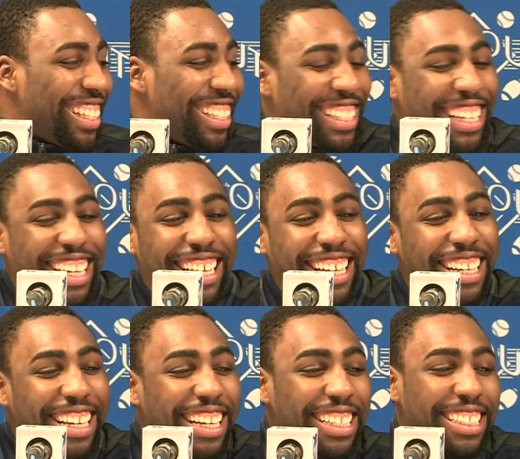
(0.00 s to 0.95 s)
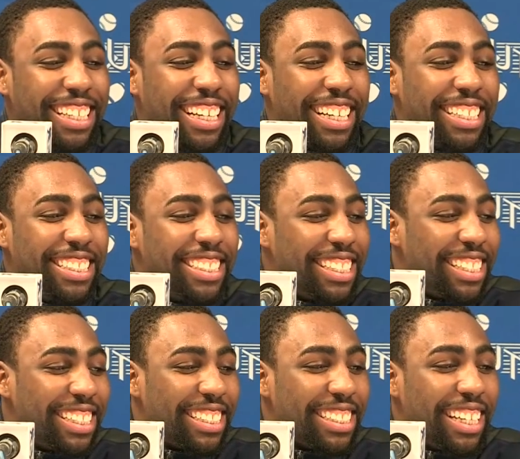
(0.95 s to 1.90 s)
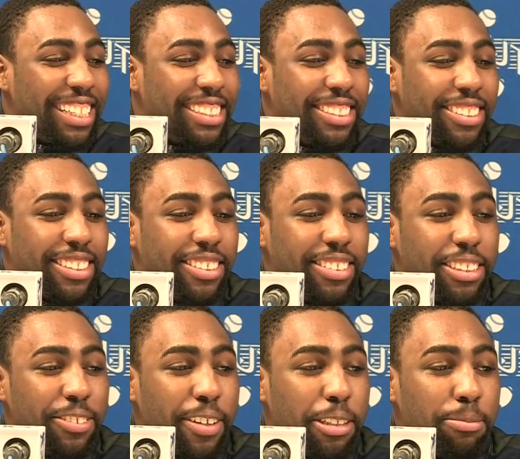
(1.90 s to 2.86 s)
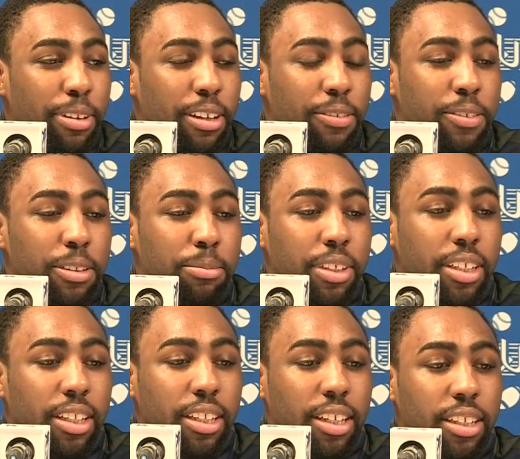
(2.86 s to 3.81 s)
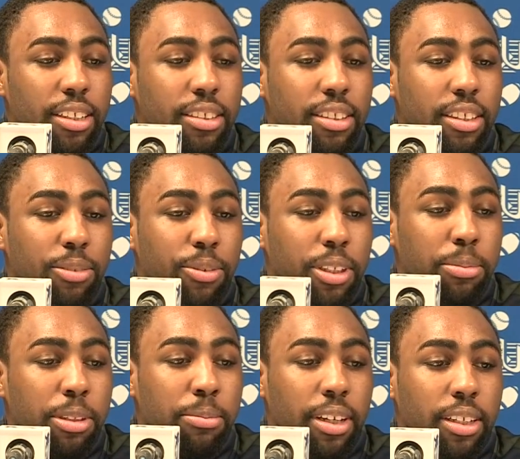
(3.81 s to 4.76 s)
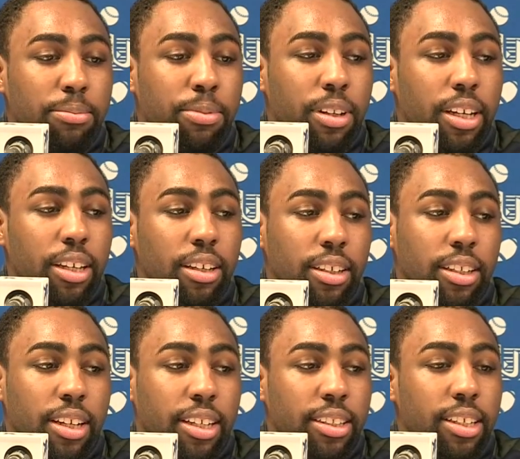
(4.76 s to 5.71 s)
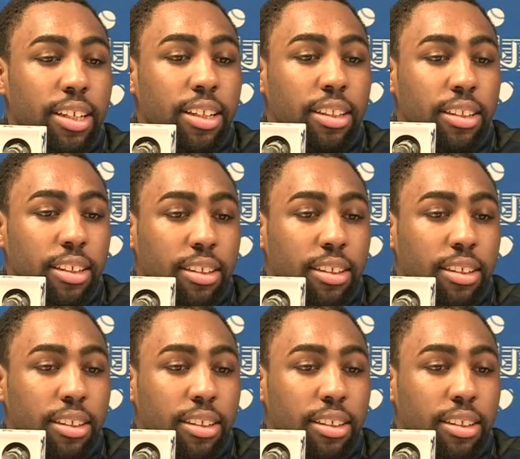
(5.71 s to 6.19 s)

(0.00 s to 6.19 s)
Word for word: yeah, we were going to yeah, make sure of that. Yeah, so coach, he ran the play for me, and uh, he wanted me to make a play, and I did.